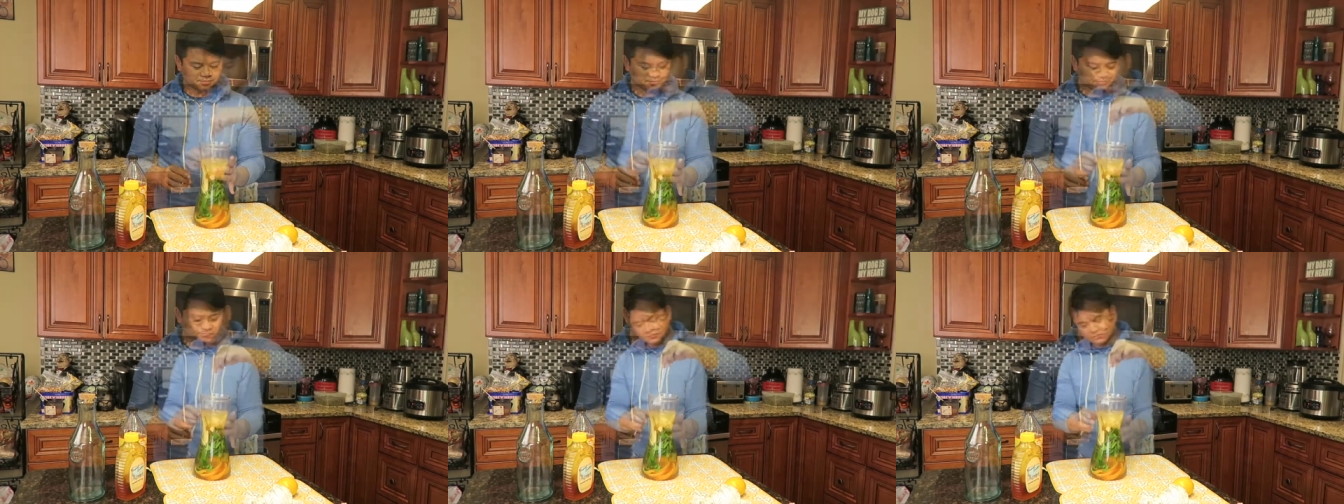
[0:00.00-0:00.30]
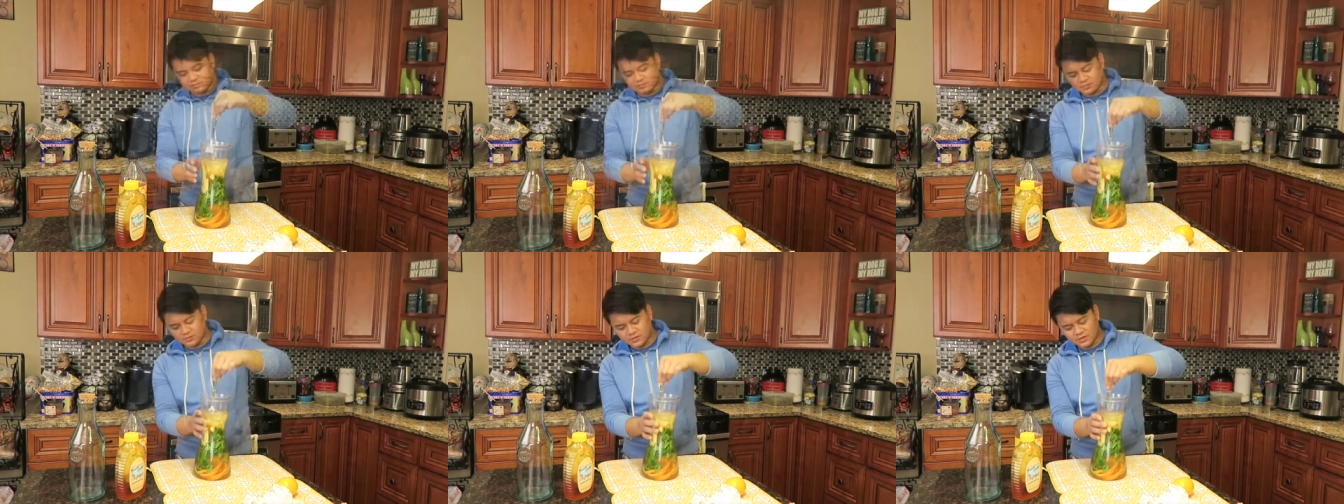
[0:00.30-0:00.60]

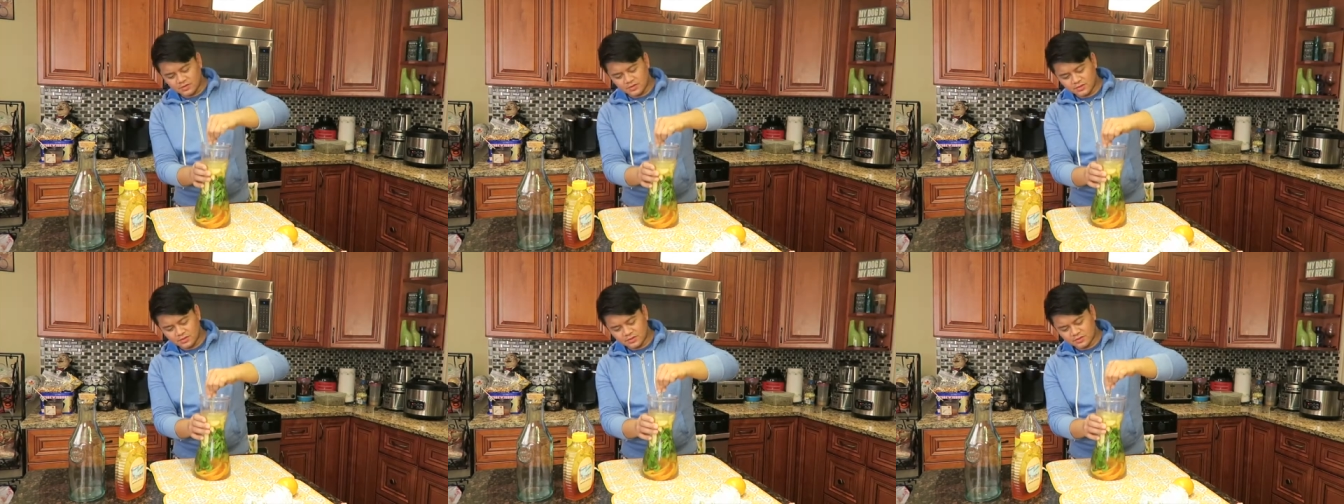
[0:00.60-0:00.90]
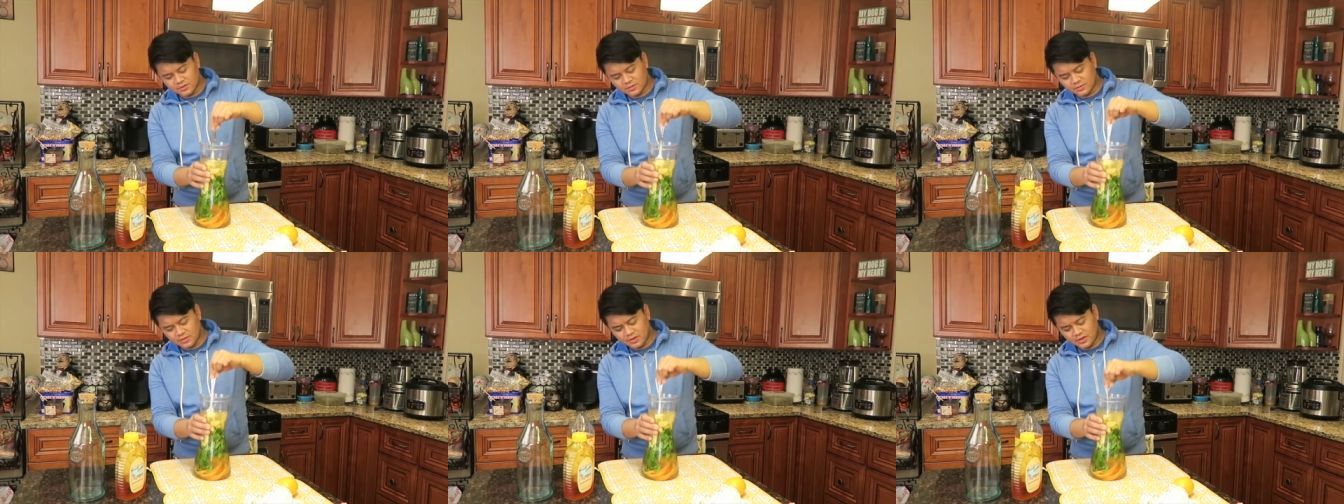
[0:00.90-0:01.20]

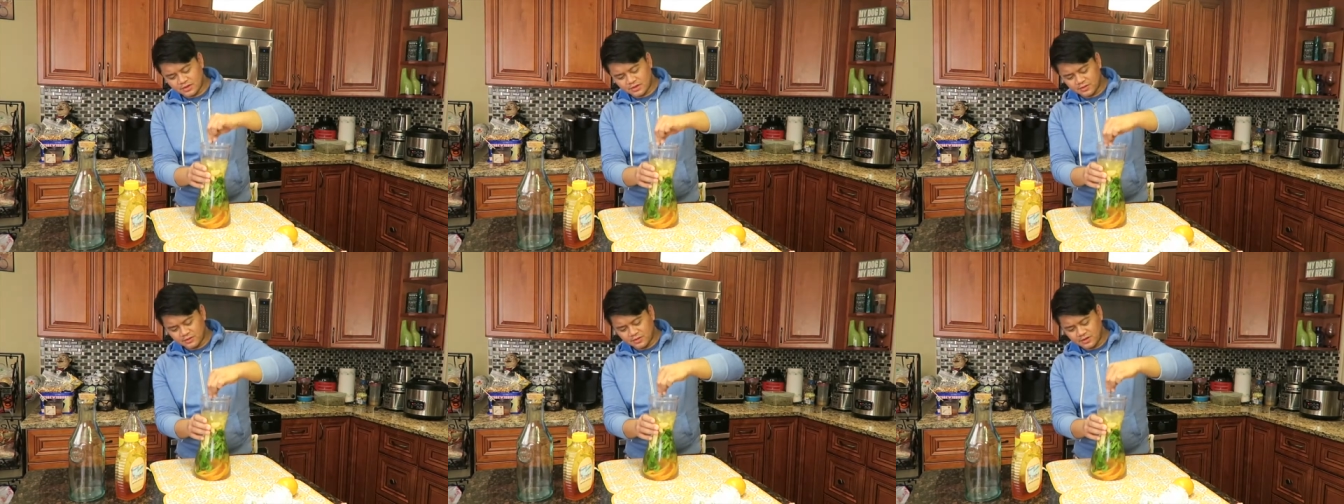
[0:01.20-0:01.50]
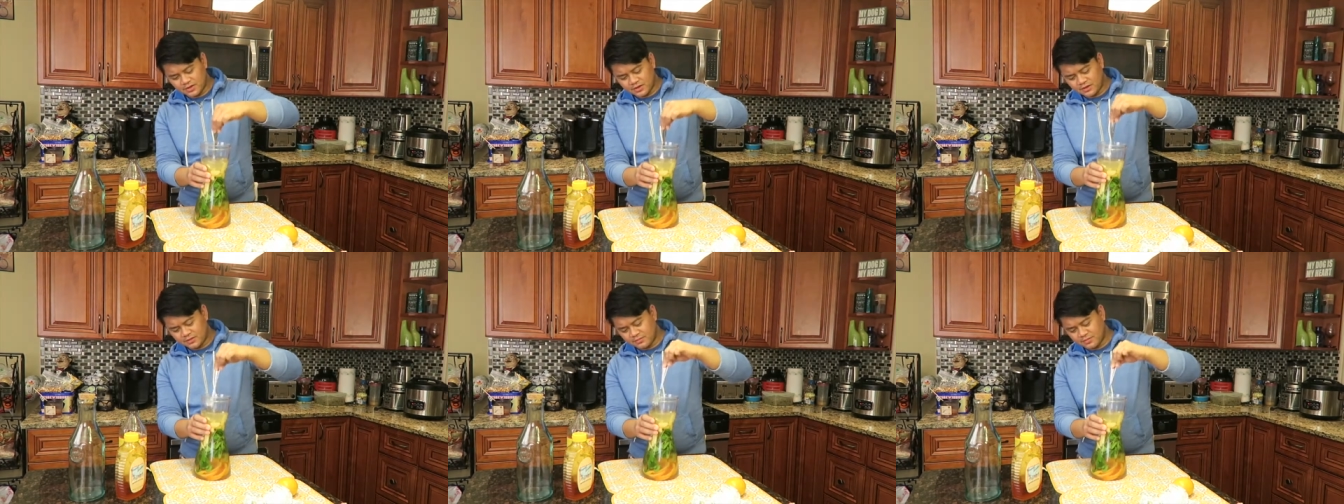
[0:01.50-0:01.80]
So we're gonna go
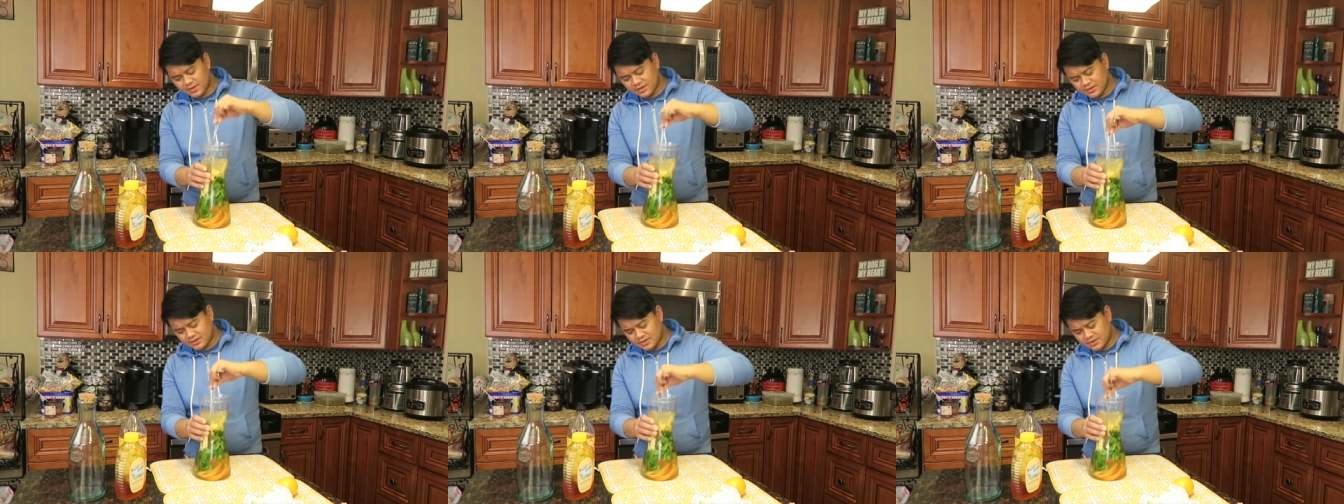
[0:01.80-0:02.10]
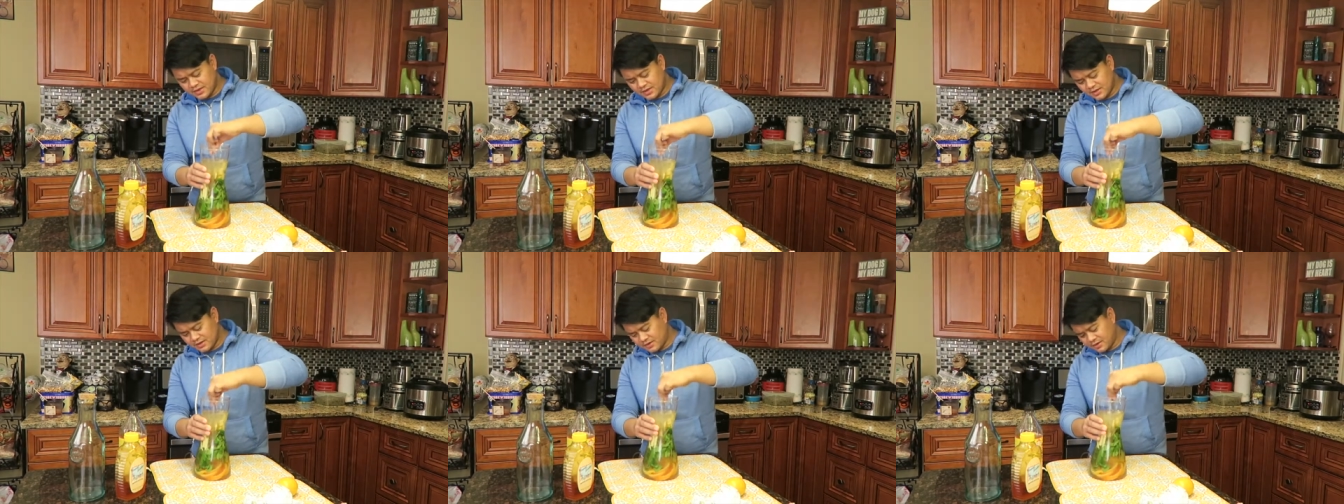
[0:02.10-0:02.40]
ahead and mix
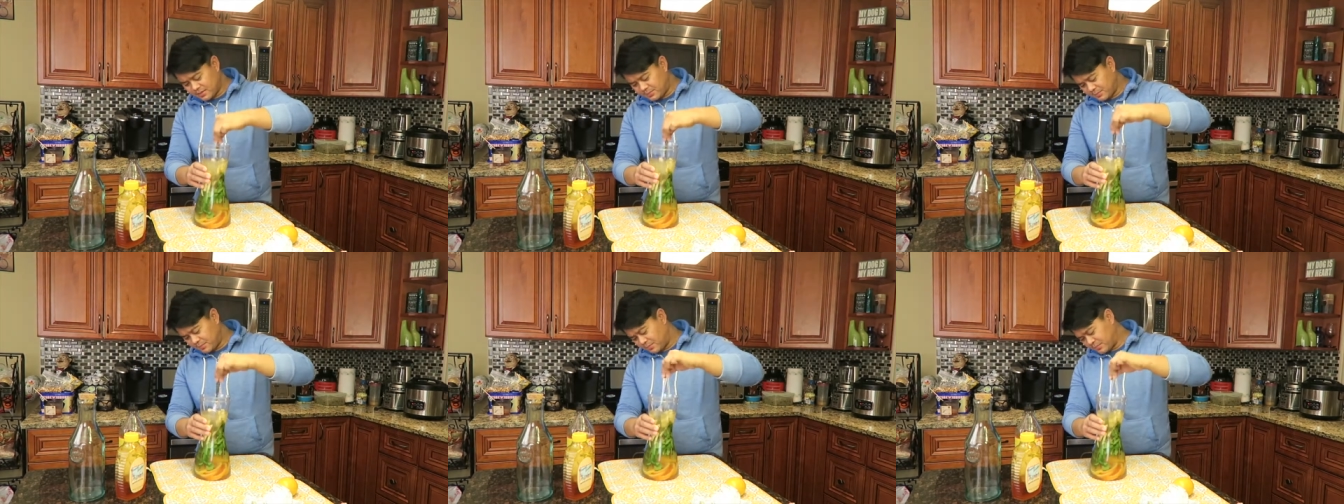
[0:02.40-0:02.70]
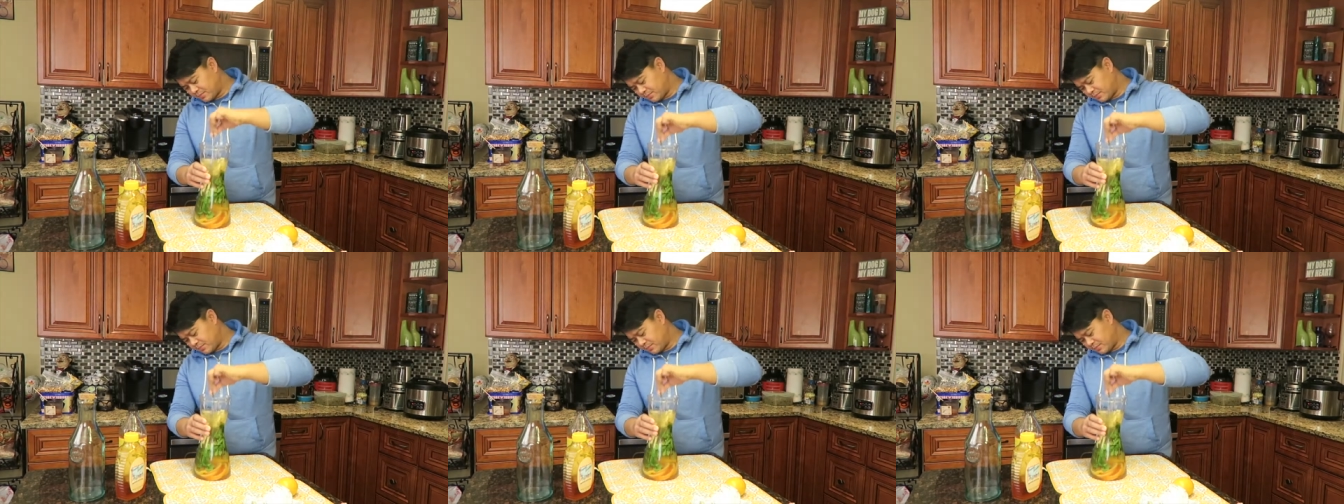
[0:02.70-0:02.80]
that up